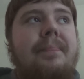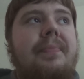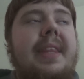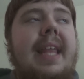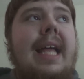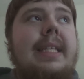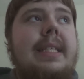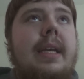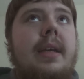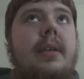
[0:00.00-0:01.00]
That
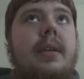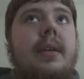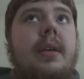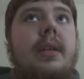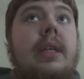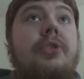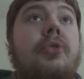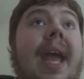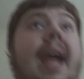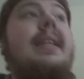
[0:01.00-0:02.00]

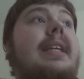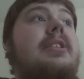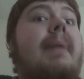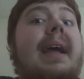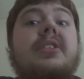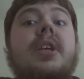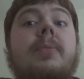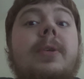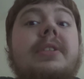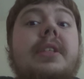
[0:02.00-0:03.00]
you can't expect
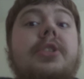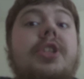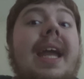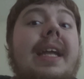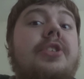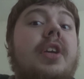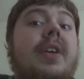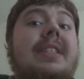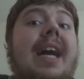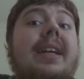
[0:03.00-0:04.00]
someone to change
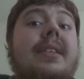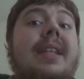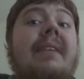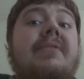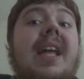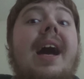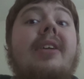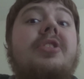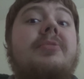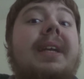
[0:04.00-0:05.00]
their entire
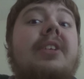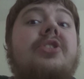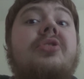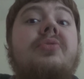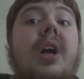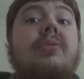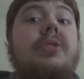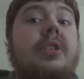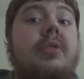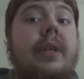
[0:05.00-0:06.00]
lifestyle just because you
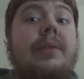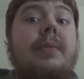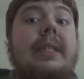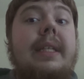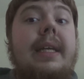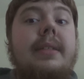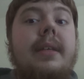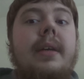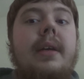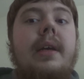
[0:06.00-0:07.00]
don't agree with it.
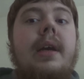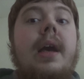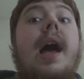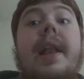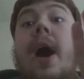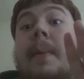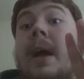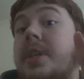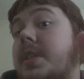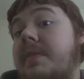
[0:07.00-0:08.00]
And now, I'm
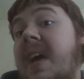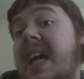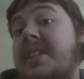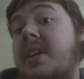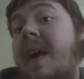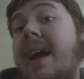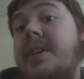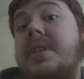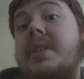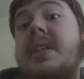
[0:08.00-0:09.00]
not justifying their
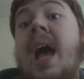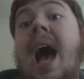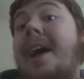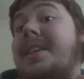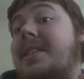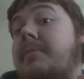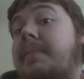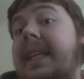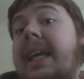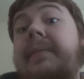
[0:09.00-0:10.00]
actions. I still
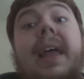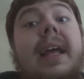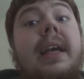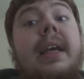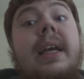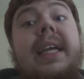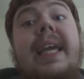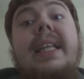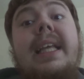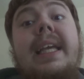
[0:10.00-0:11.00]
believe that
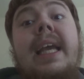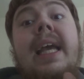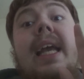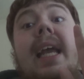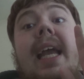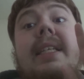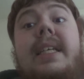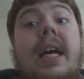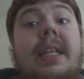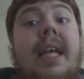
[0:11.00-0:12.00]
killing is
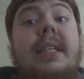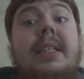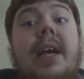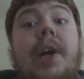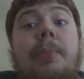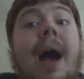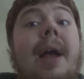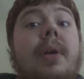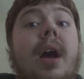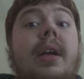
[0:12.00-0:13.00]
an unnecessary
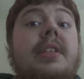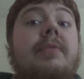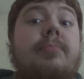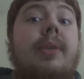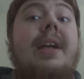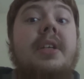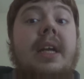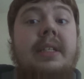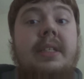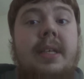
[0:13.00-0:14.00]
byproduct of
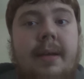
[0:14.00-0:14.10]
prejudice.